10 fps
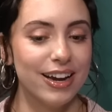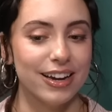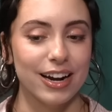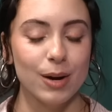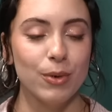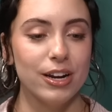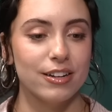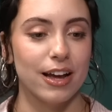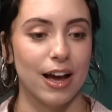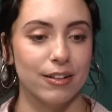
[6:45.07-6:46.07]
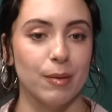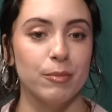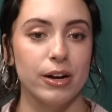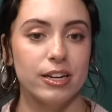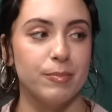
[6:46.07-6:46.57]
And I'm ready to have, I'm
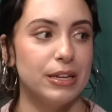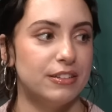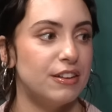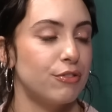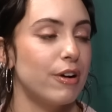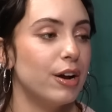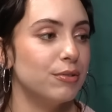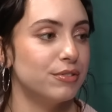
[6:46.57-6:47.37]
ready to be dethroned.